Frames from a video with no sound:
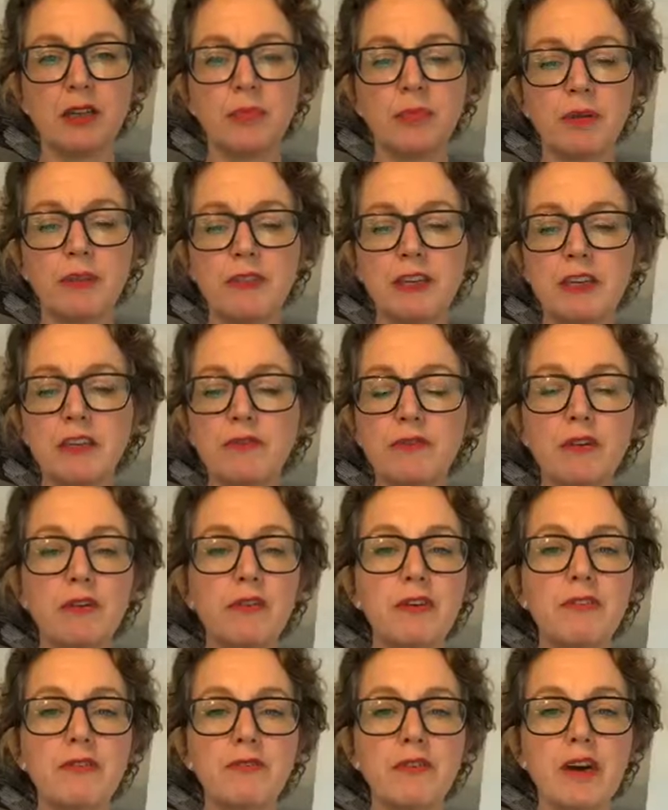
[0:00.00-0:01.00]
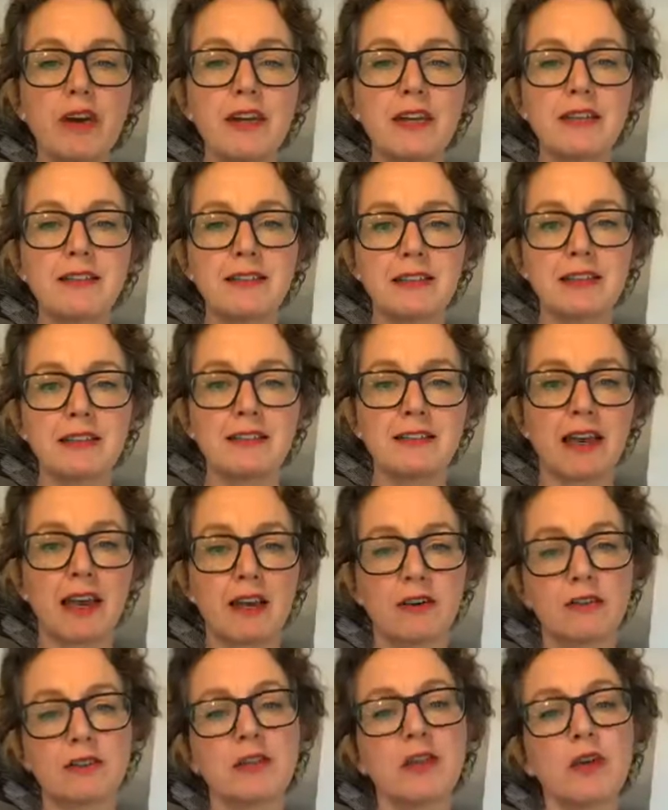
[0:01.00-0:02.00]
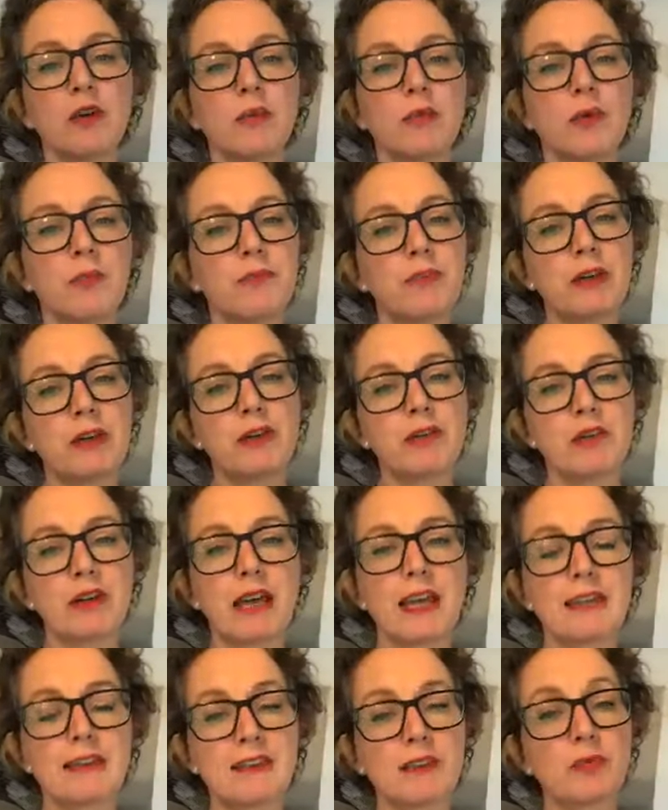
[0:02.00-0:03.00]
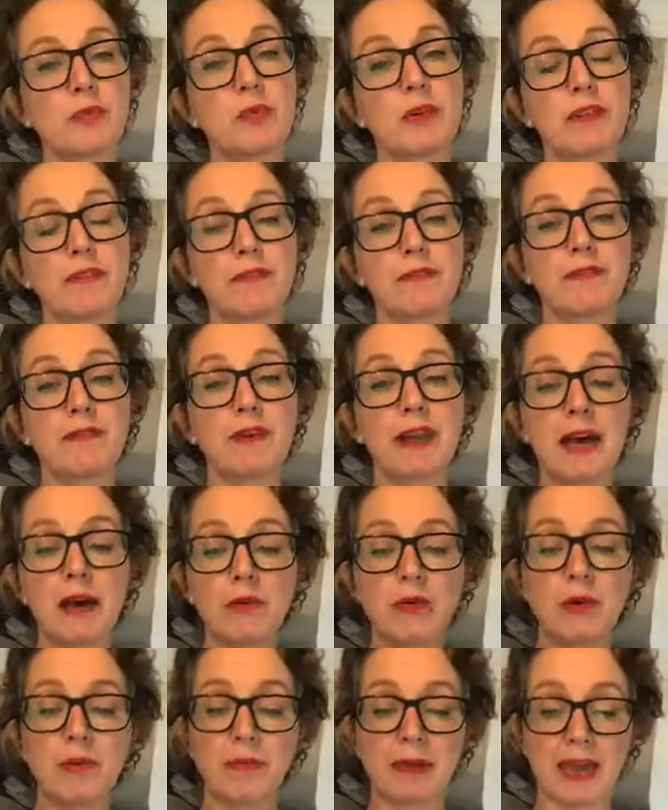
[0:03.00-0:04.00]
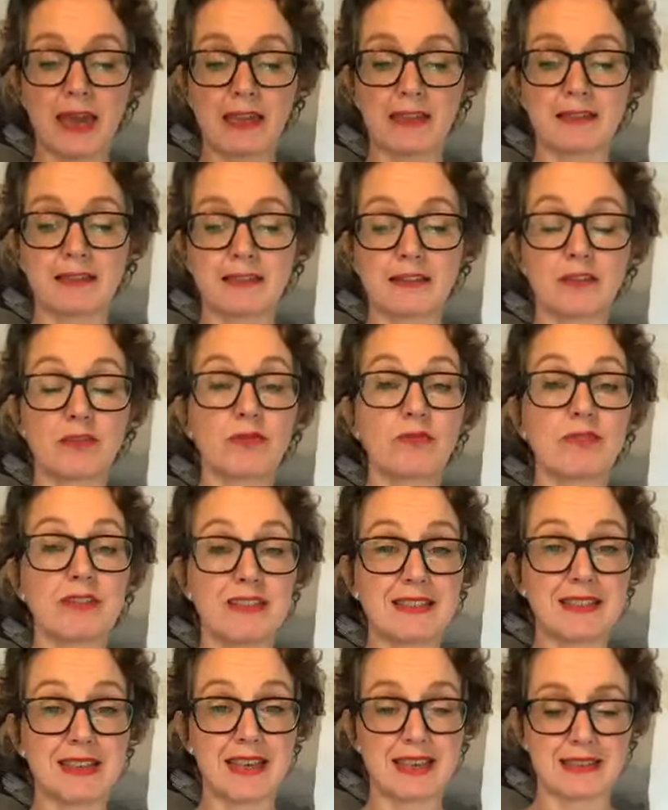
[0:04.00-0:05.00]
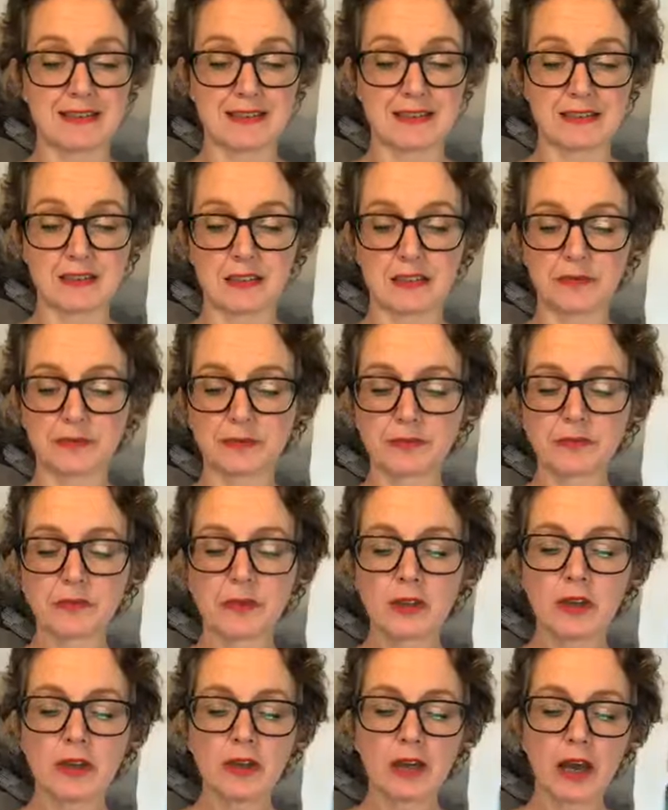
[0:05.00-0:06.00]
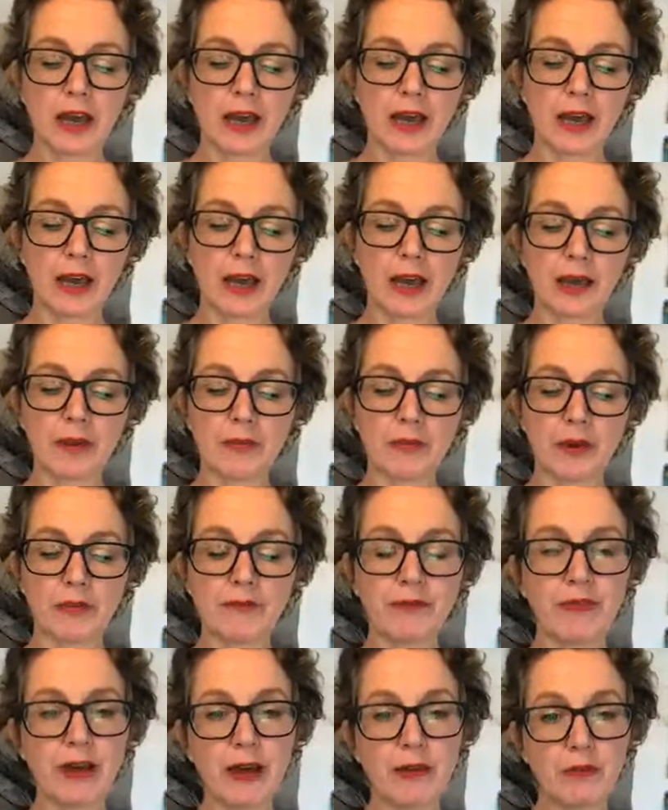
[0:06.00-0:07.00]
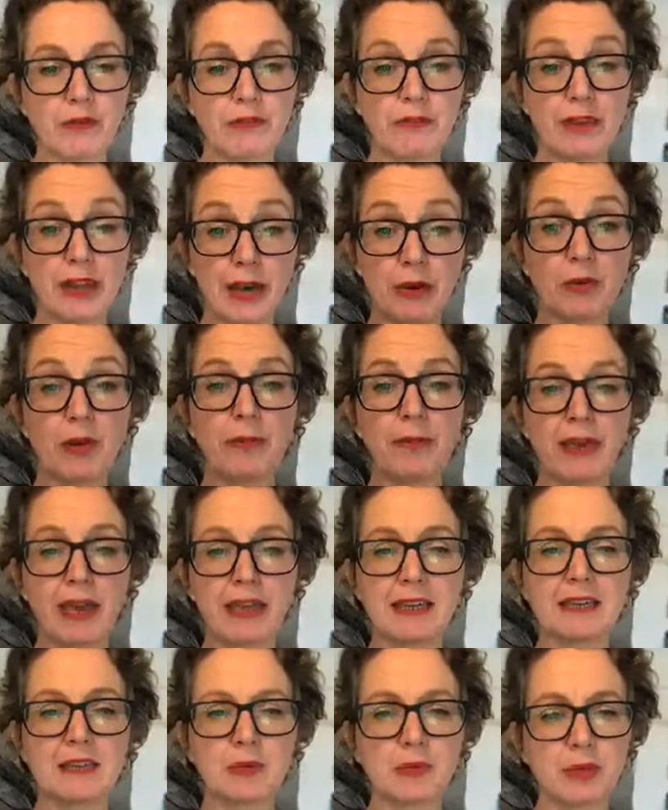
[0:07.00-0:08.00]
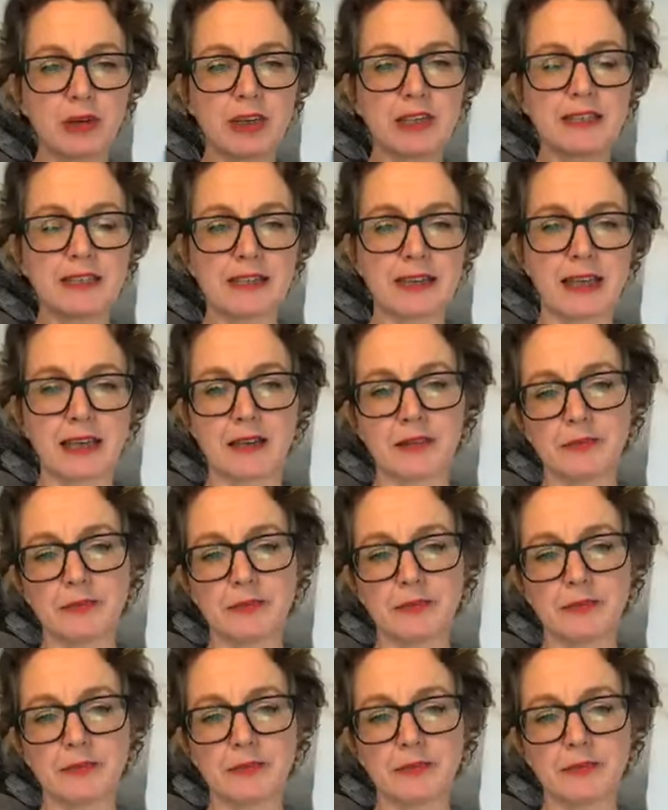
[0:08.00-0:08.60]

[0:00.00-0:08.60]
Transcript: But these very fine details would be created with flour paste resist and flour paste printing.